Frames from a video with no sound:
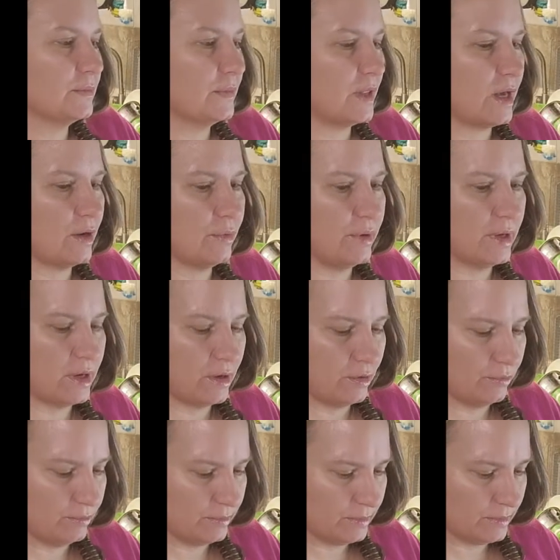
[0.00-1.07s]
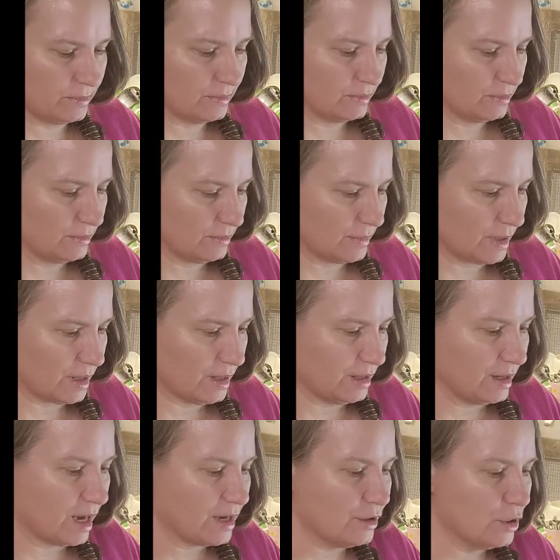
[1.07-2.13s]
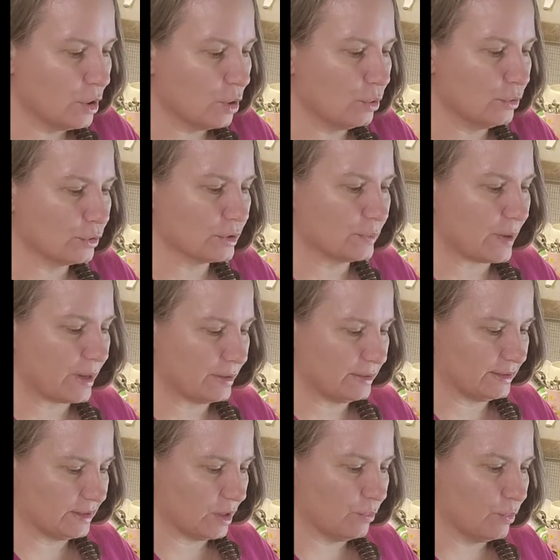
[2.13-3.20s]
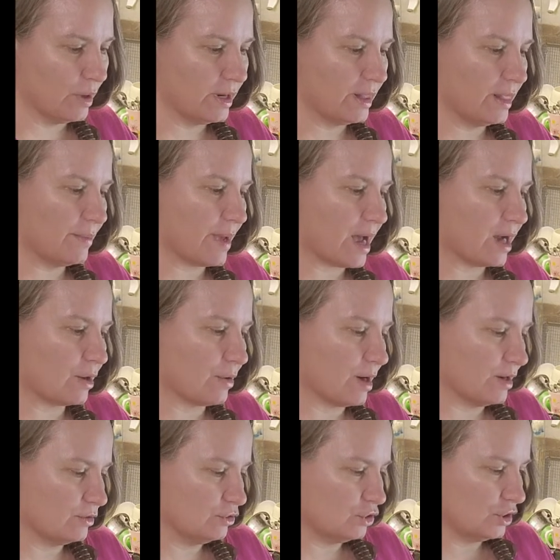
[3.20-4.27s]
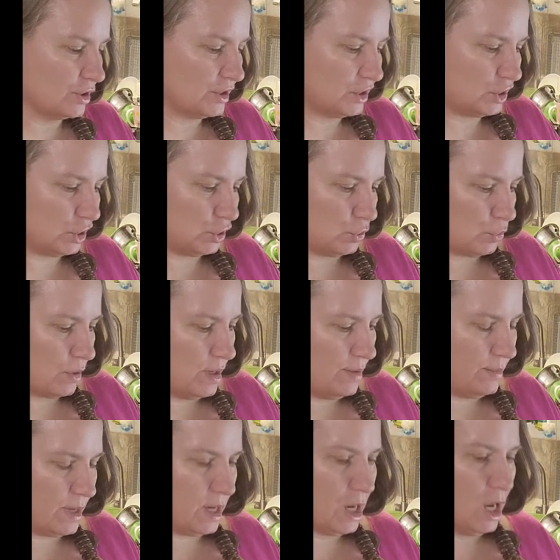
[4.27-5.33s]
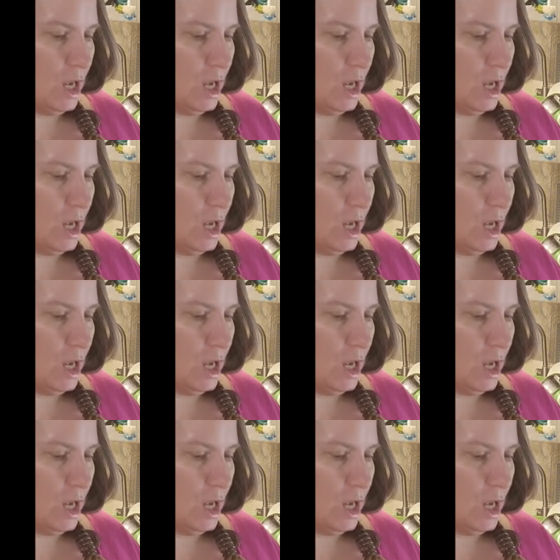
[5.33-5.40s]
There we go. And I know there's probably someone in the background just screaming,